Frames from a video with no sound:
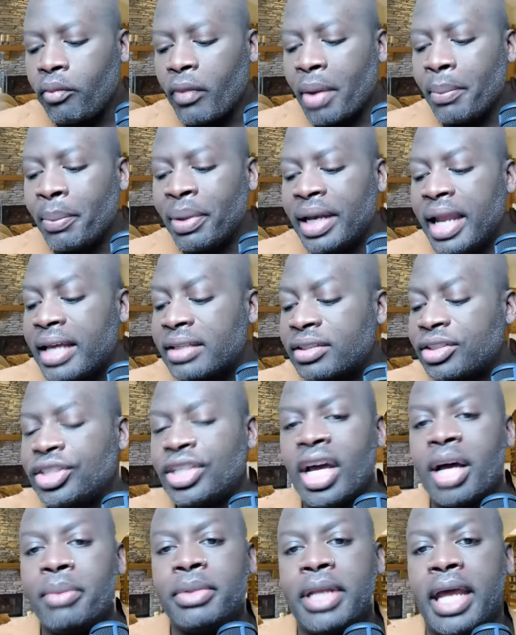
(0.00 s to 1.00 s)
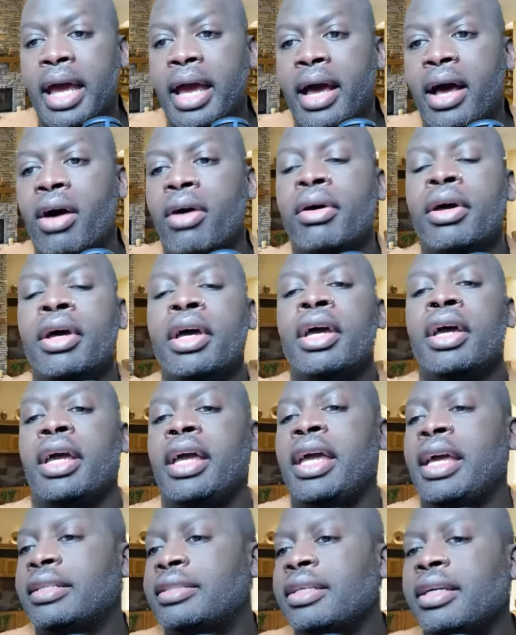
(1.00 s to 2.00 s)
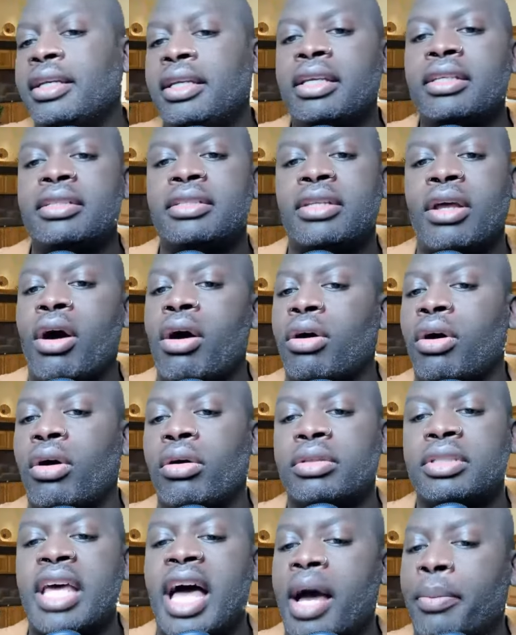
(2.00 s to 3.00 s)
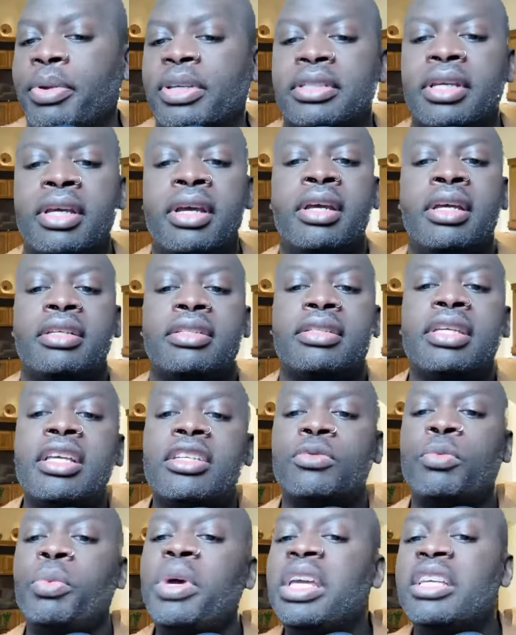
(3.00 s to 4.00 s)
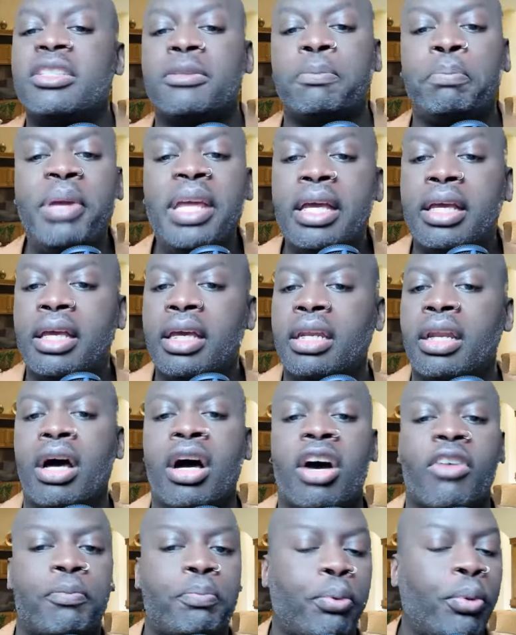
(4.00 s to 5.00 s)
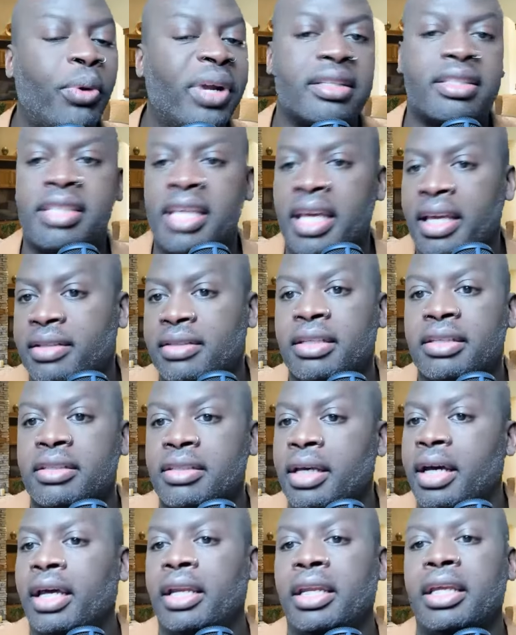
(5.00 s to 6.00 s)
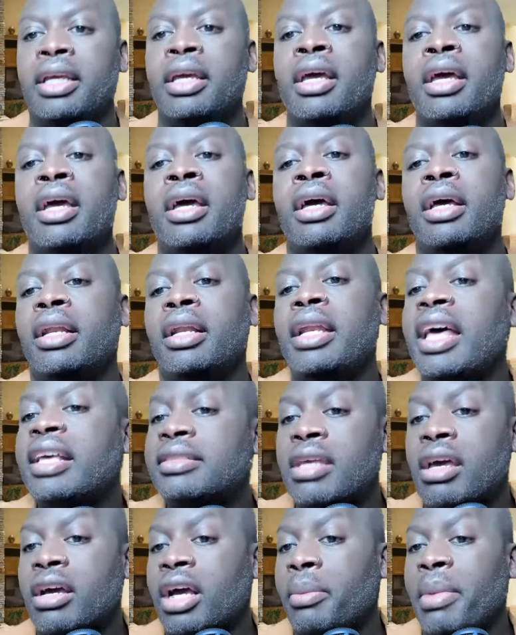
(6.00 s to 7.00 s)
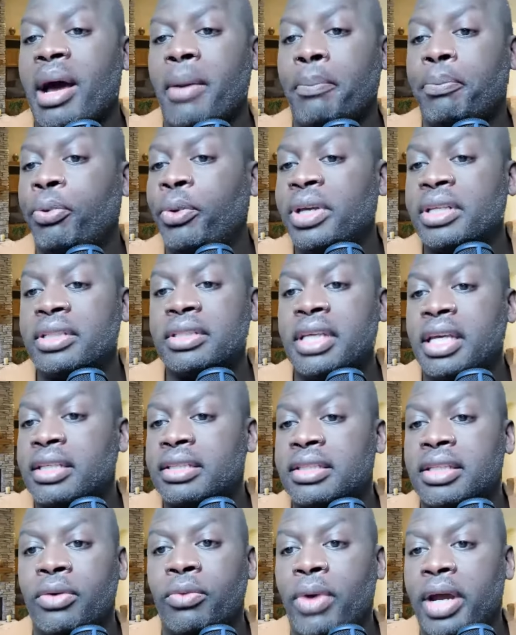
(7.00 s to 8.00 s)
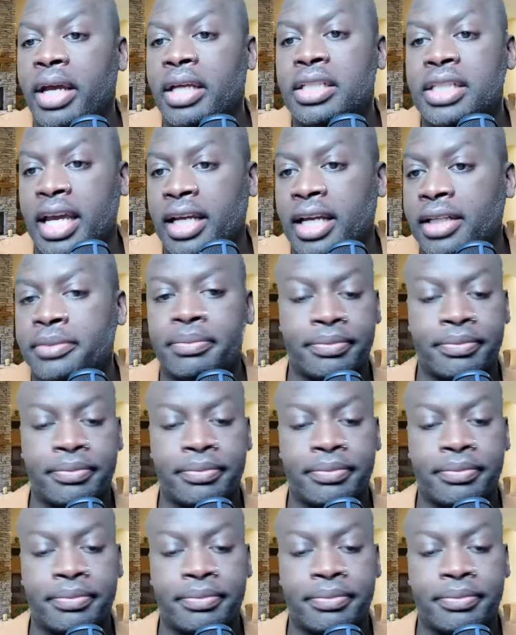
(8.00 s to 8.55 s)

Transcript: But let's jump down into these doggone topics. Since we speaking of princesses, honey, let's talk about Princess and Ray J.